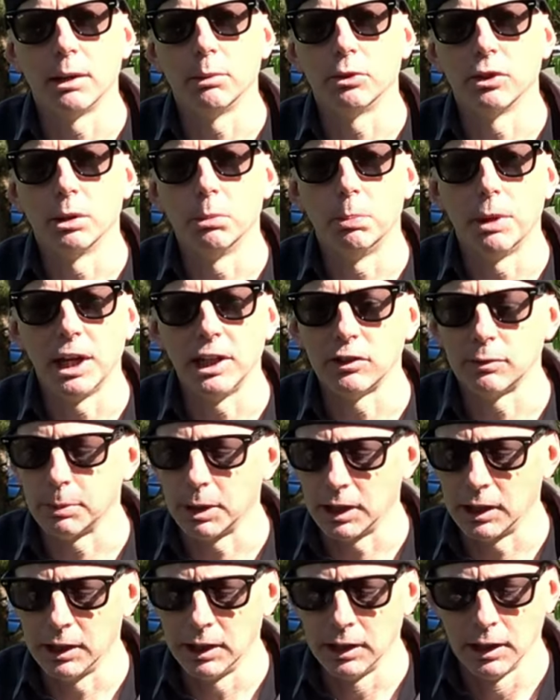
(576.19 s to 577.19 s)
He was in a
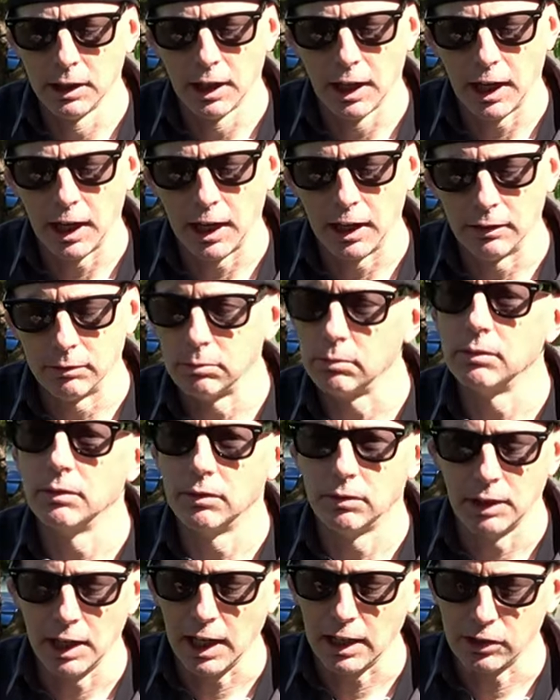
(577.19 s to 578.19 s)
basement, and
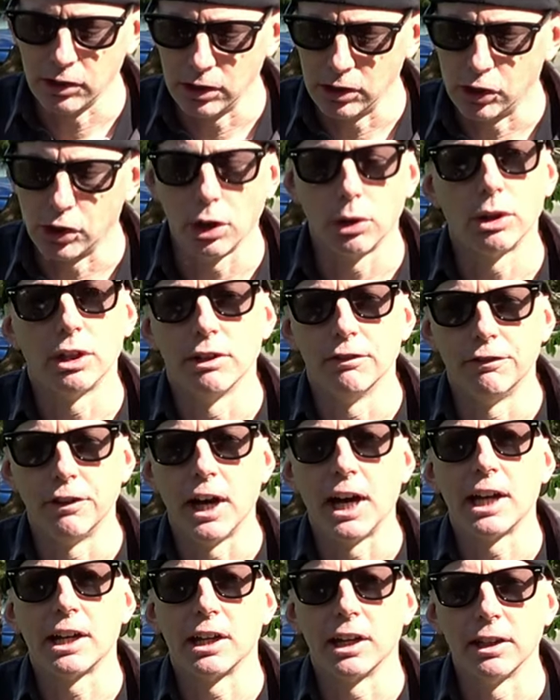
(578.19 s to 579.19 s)
they actually showed an
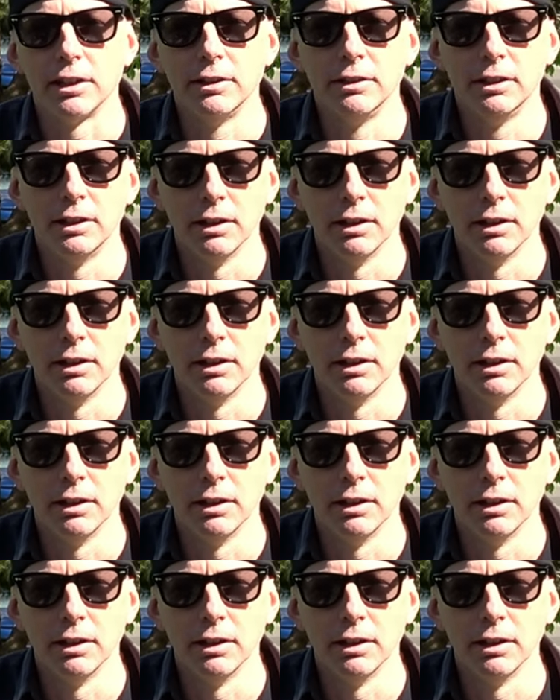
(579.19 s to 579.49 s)
Avata